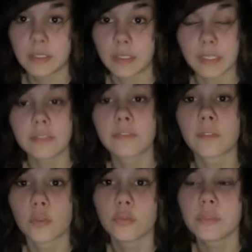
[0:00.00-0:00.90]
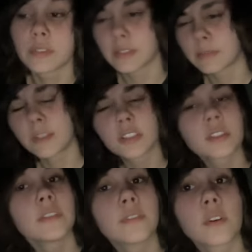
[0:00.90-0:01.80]
Like fruits,
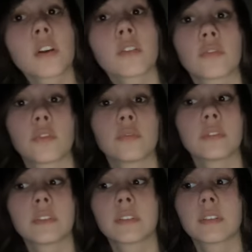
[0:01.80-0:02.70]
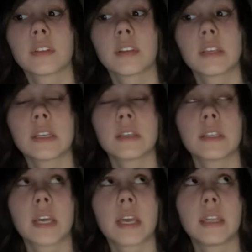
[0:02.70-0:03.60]
especially foreign fruits,
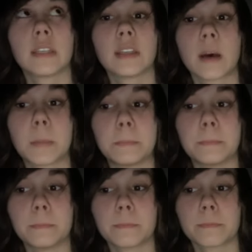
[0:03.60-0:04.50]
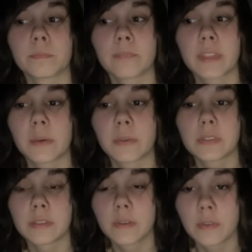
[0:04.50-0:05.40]
and what's
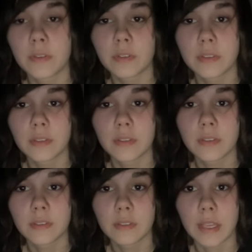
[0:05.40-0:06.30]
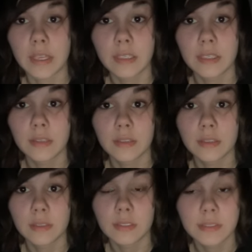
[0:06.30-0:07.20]
it called, like
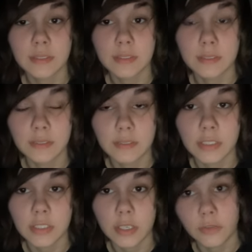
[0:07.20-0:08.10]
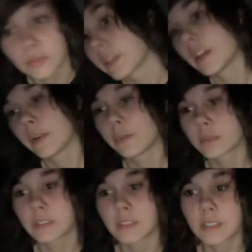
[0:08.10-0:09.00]
seashells. Well,
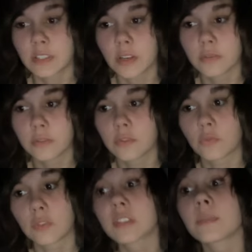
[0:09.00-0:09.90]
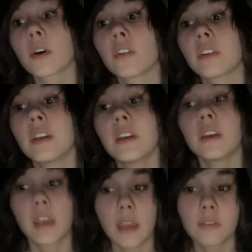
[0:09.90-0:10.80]
seashells do respawn,
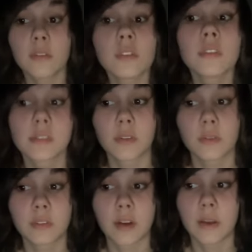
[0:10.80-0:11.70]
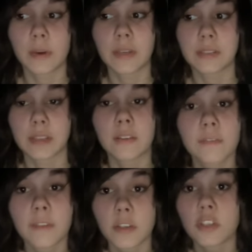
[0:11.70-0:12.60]
and also a great way is like
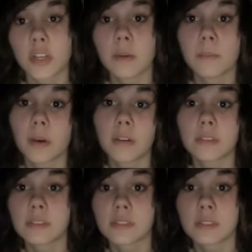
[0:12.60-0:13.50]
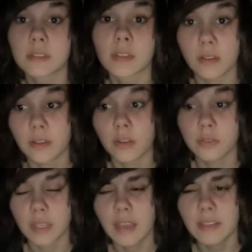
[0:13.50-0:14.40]
fish and bugs, just selling
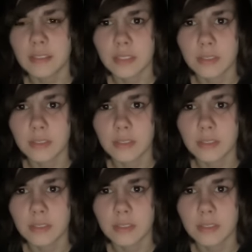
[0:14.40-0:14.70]
those, and sea